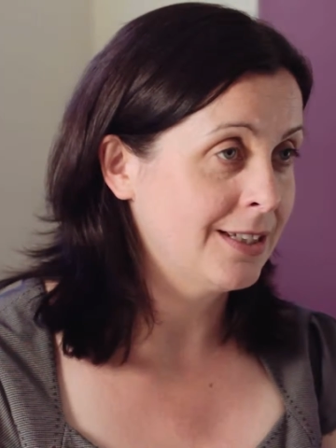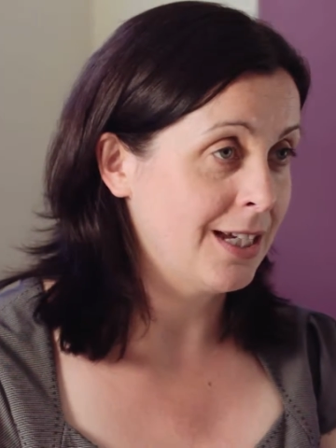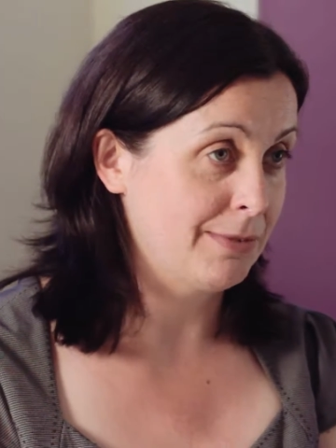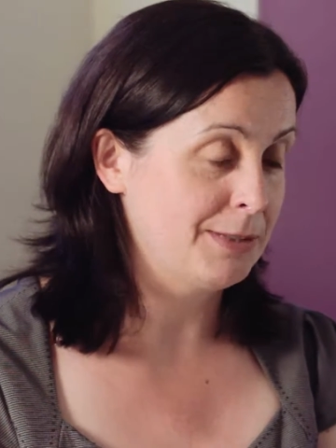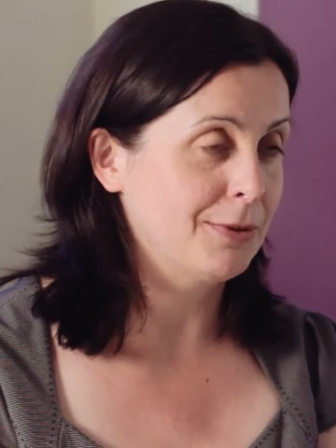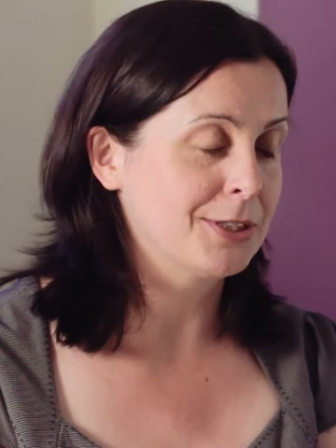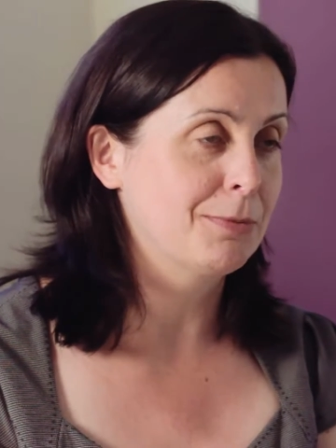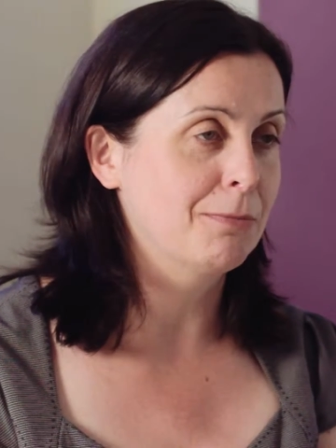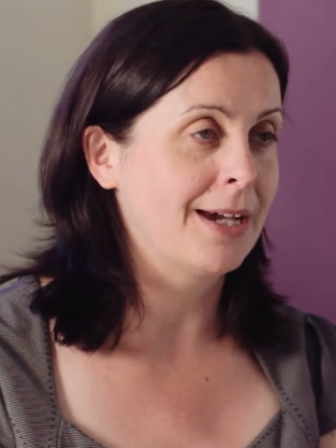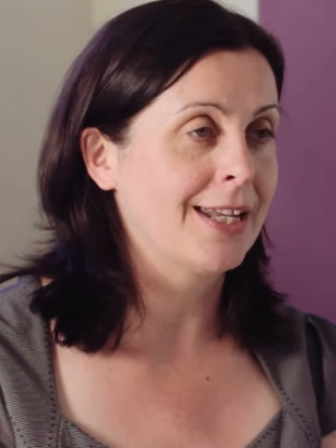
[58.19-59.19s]
and
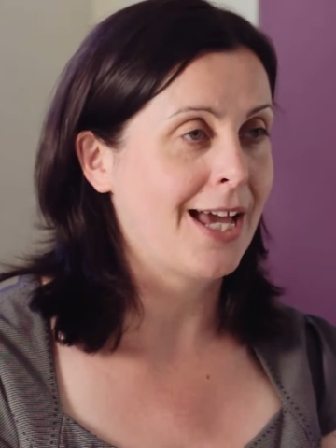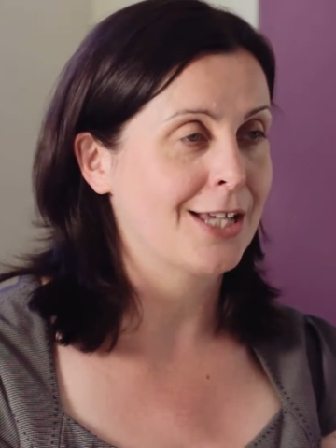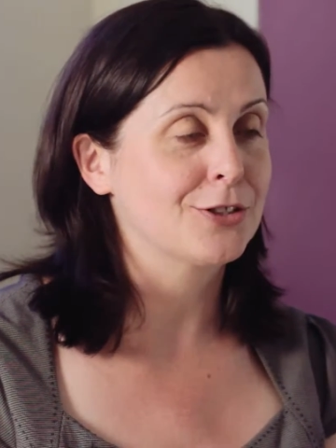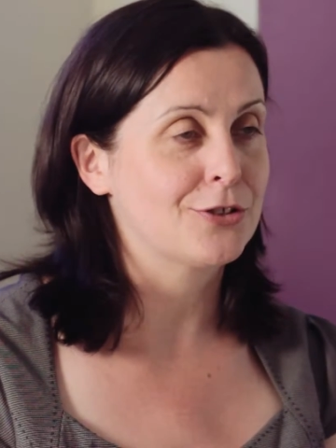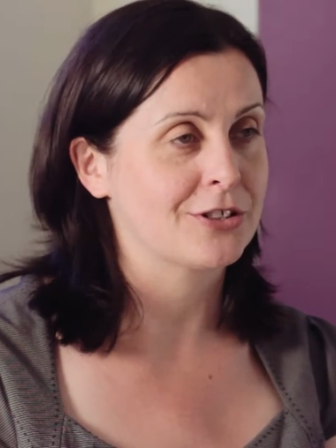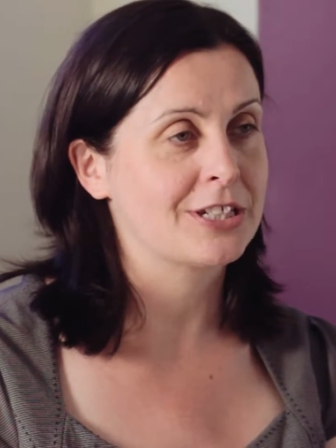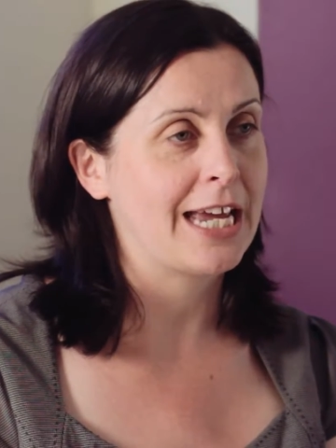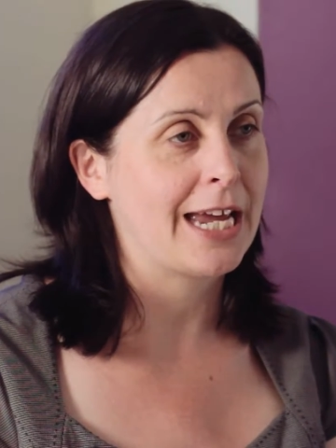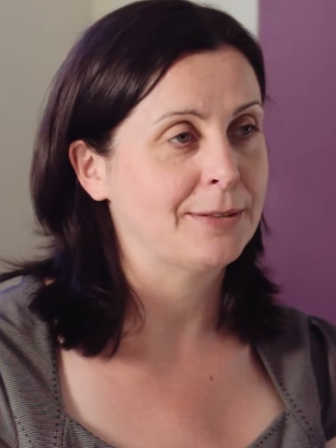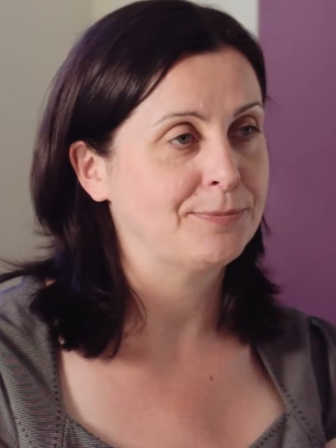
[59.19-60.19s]
responsible manner as a
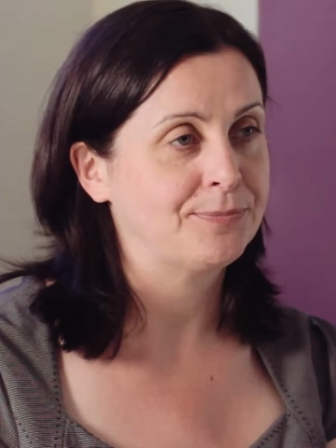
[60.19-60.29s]
trustee.